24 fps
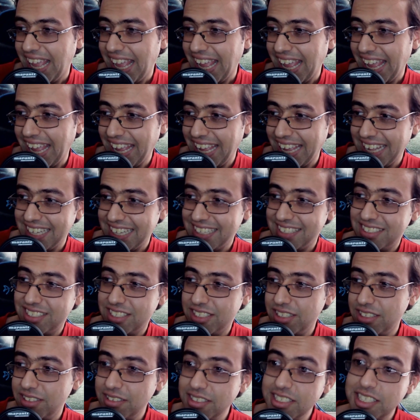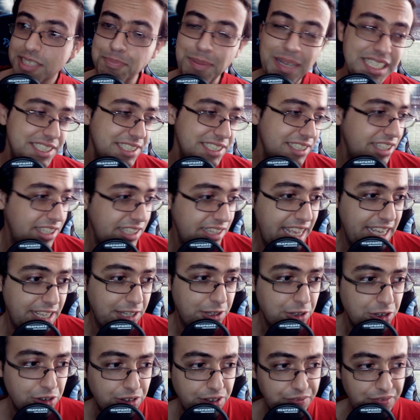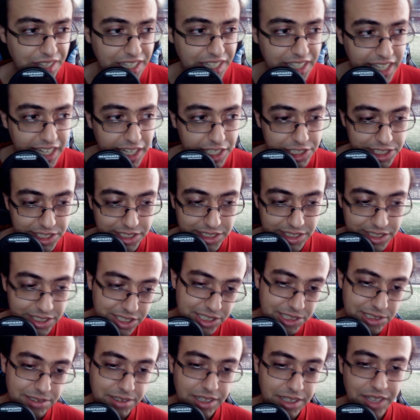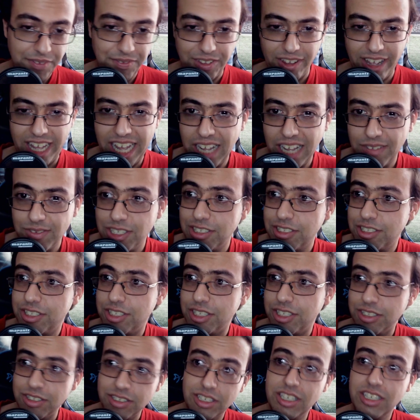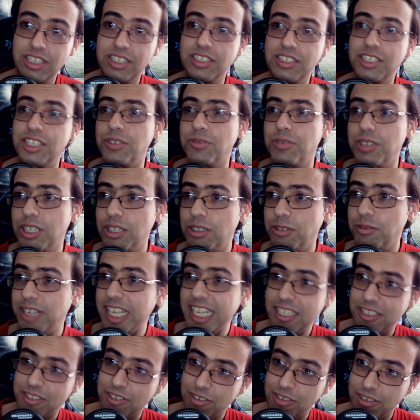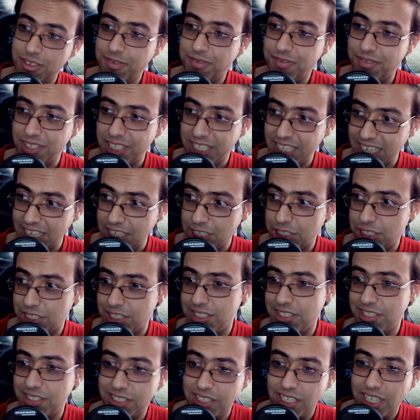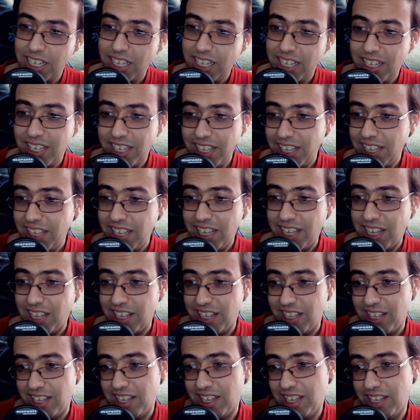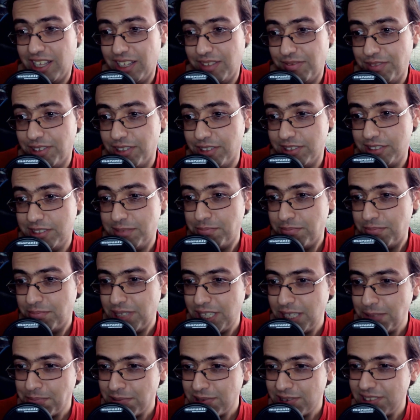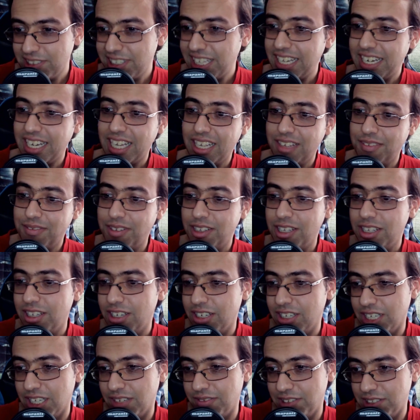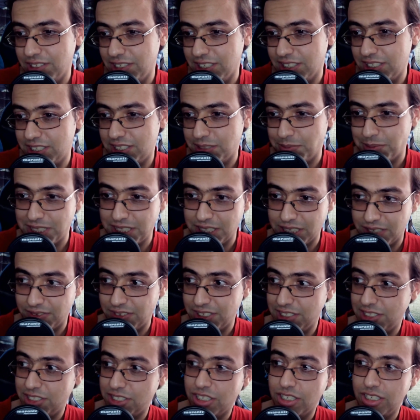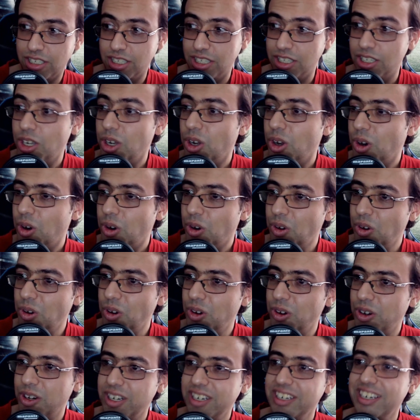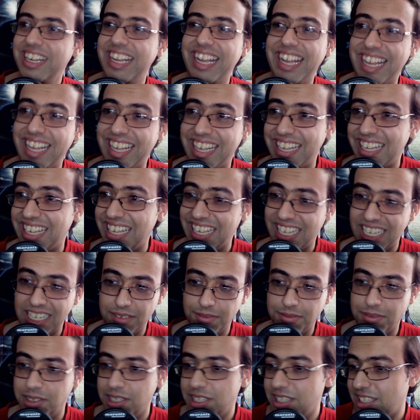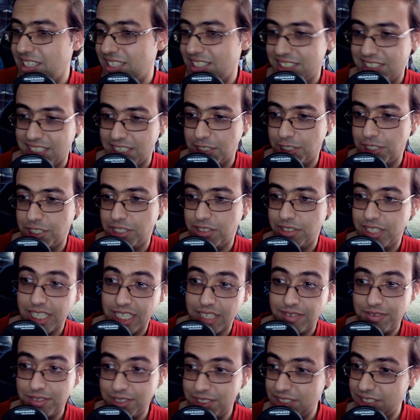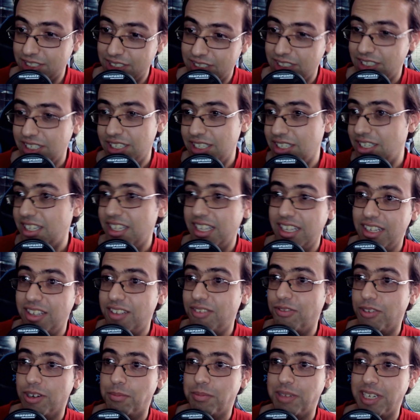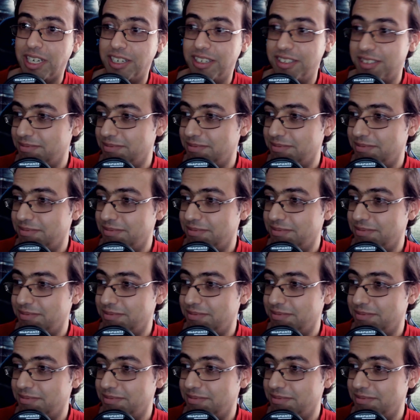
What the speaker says: And this is basically like notifications, so if you have those turned on, you will get notifications of those people that have covered a specific song or have sent you gifts from here.